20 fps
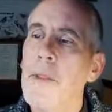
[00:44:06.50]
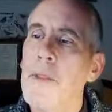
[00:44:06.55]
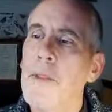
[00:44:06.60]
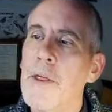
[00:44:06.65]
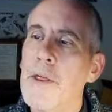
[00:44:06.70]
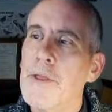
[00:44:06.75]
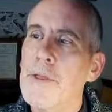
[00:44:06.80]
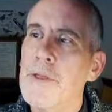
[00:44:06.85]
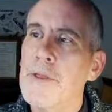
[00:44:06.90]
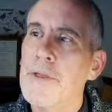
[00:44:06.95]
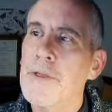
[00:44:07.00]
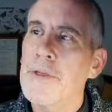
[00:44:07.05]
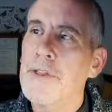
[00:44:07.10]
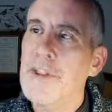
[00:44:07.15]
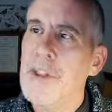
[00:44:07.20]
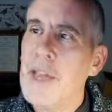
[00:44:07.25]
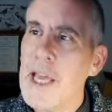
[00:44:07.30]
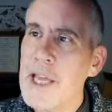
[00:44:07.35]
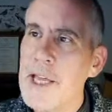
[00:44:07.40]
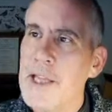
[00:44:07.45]
the
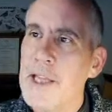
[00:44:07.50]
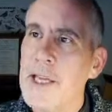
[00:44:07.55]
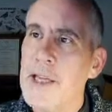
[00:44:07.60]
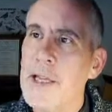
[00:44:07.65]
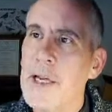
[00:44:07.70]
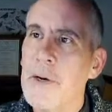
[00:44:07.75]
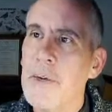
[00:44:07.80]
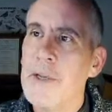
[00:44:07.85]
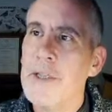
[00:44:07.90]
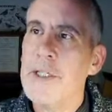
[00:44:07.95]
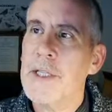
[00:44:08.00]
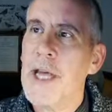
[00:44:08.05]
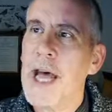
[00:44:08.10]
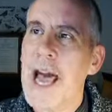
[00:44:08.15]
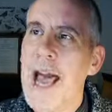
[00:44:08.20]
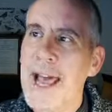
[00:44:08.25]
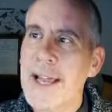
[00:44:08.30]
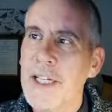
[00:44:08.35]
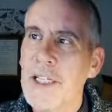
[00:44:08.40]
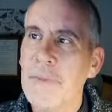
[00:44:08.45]
key thing though is the
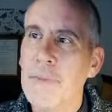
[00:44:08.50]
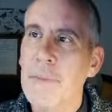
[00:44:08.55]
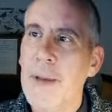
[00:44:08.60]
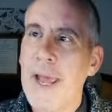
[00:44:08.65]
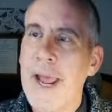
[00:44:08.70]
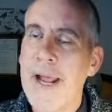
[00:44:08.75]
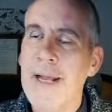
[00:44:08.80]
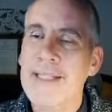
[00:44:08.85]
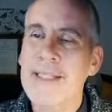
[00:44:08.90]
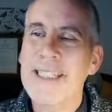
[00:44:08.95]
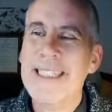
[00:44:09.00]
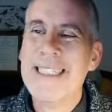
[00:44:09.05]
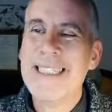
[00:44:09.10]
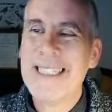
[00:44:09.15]
aspect